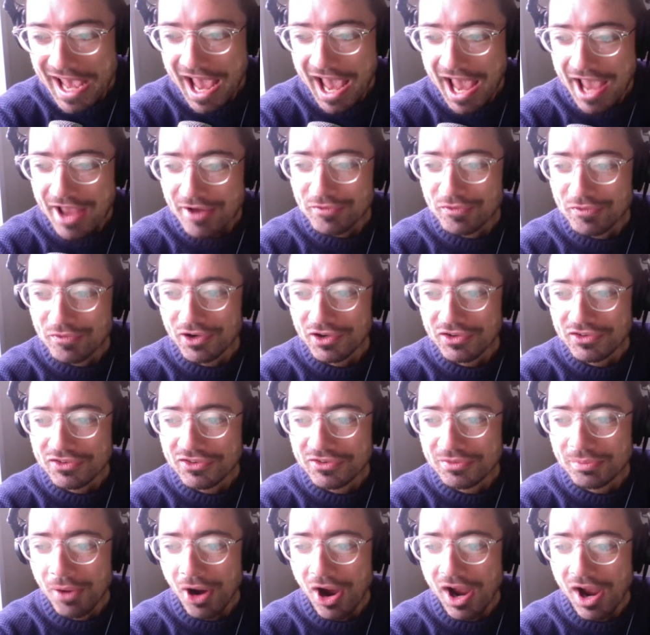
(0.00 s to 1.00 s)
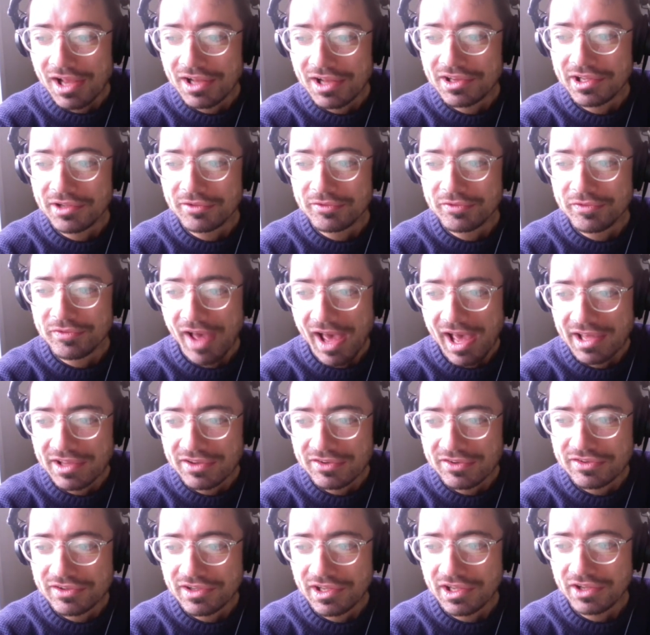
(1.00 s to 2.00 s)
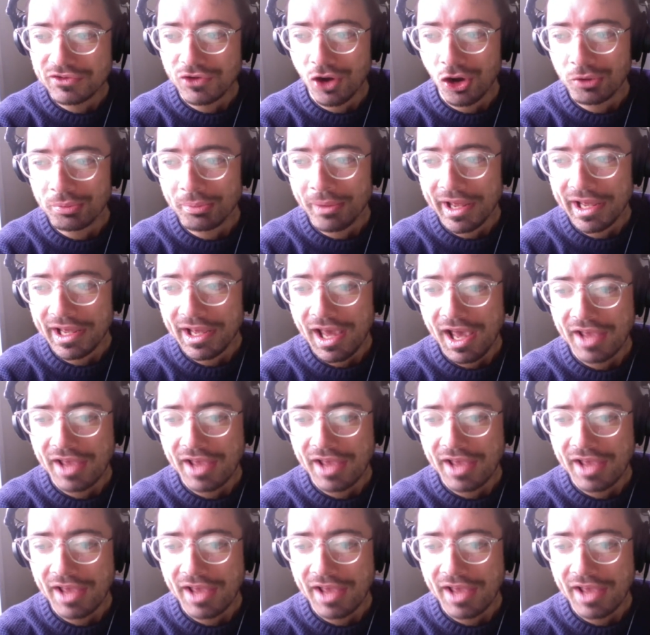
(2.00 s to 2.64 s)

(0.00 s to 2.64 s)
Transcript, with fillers: Every smiling face is on me